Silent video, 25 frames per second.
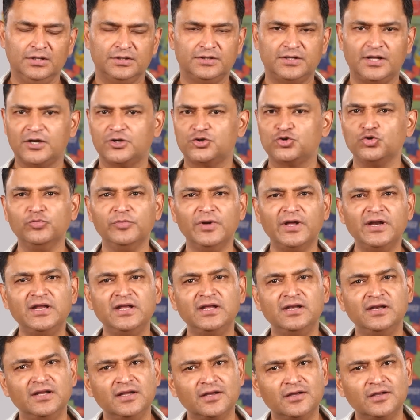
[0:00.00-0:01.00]
There are too
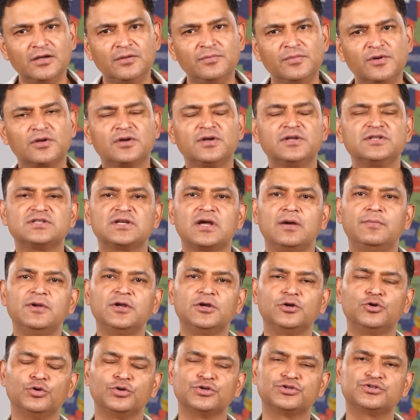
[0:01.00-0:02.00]
many illegal immigrants
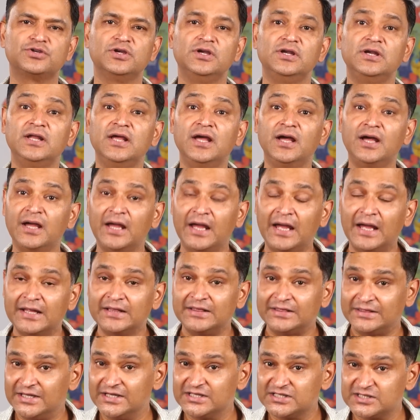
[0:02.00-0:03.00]
coming to Australia,
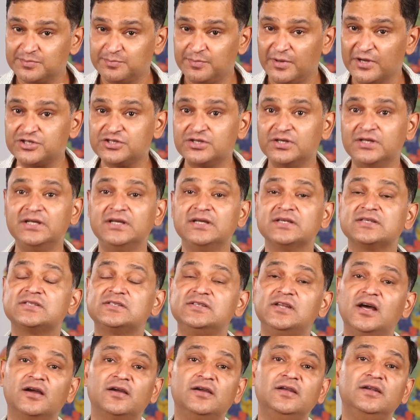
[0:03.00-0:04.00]
and this specially is
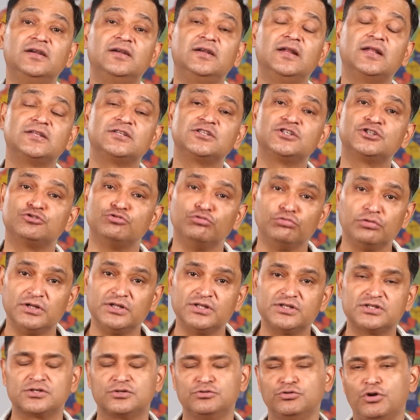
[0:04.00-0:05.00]
targeted at
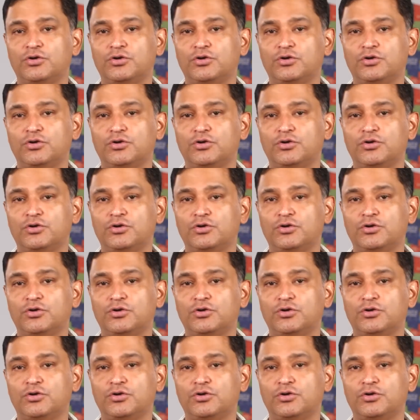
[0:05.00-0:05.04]
students.